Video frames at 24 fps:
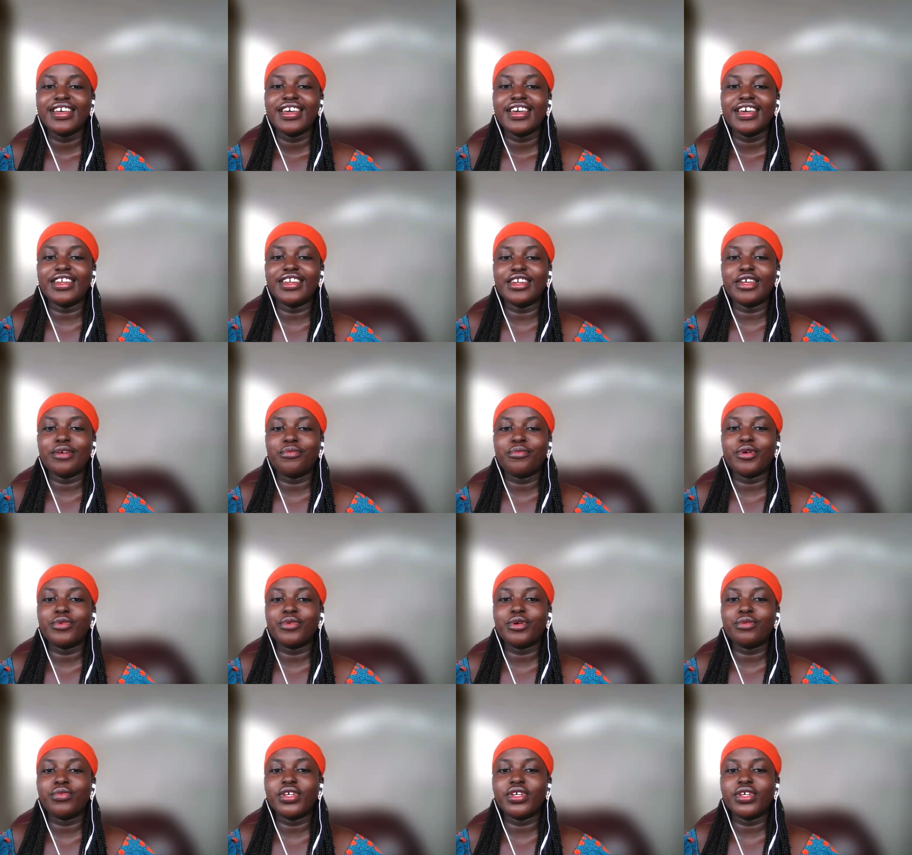And then
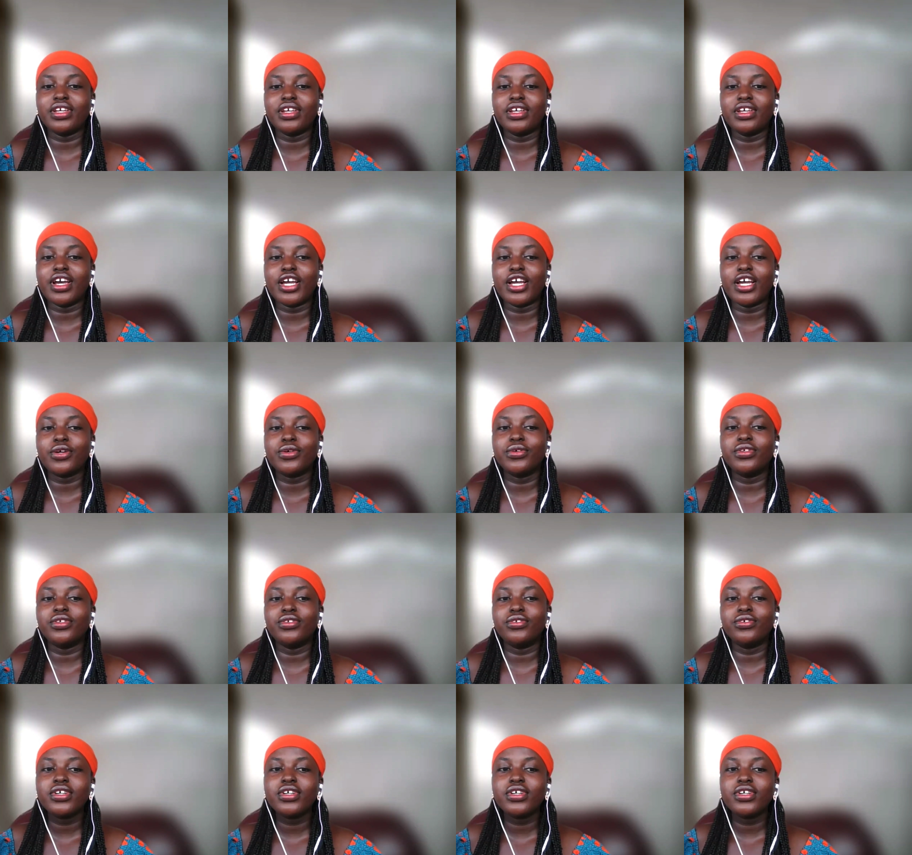probably I could
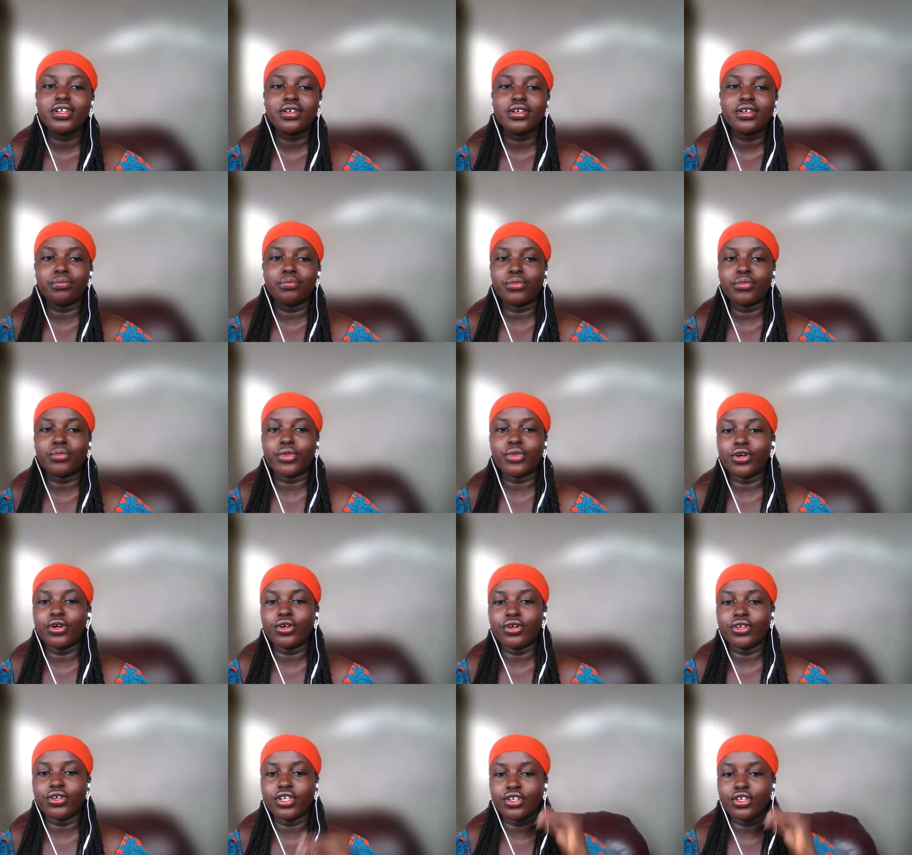look
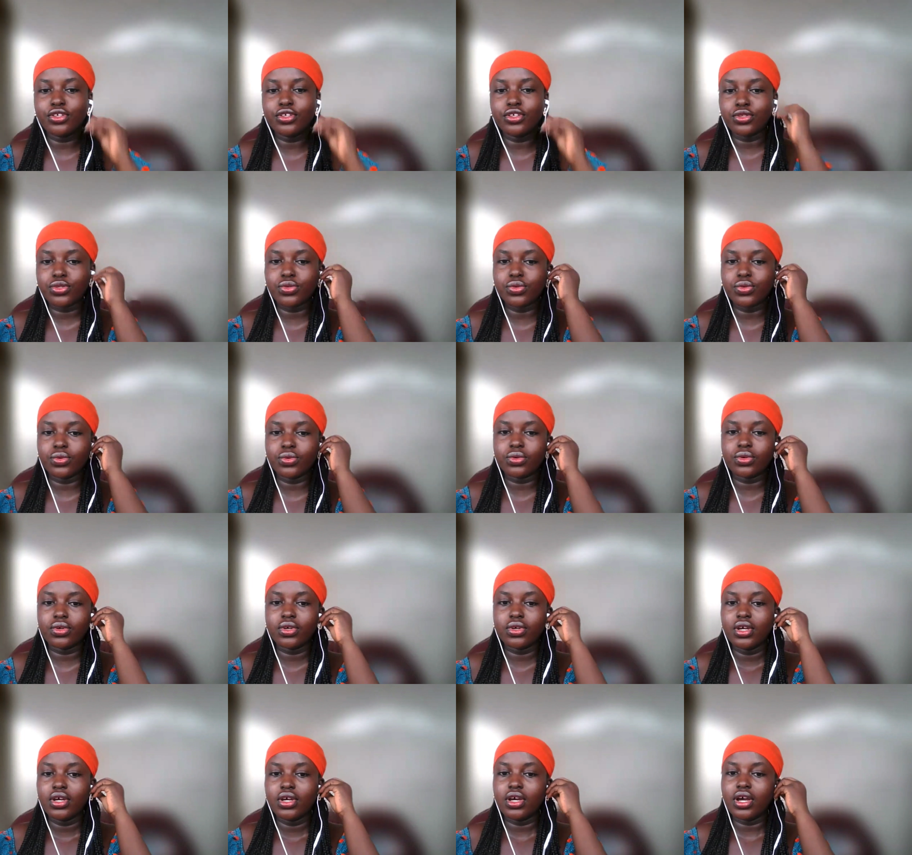more
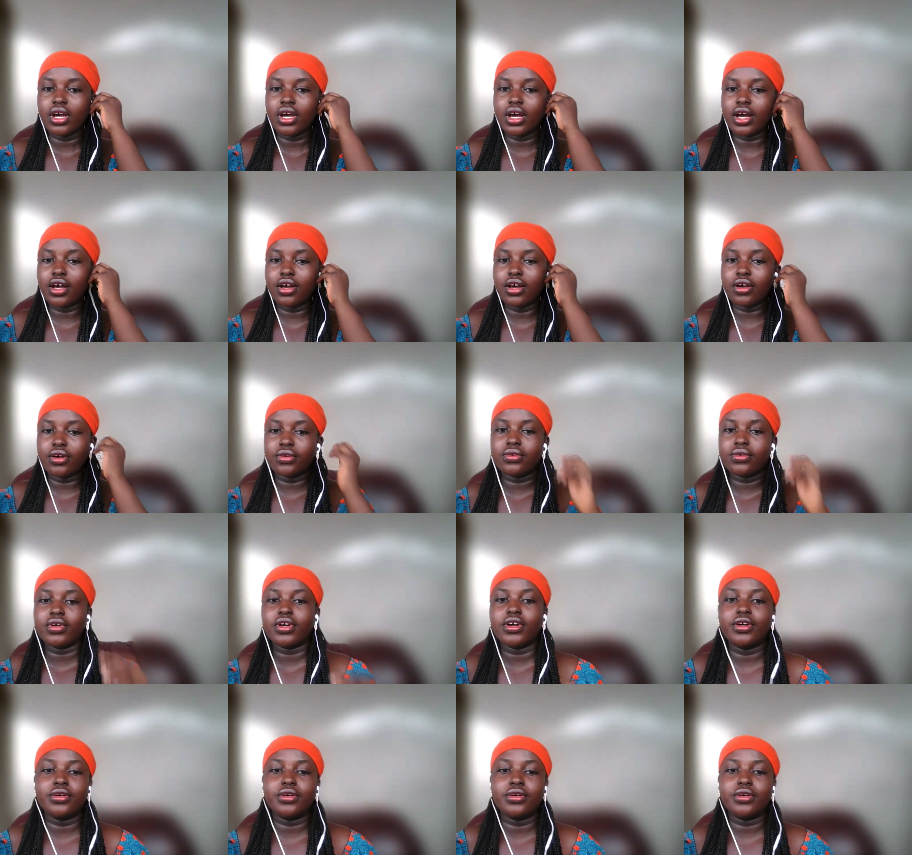into how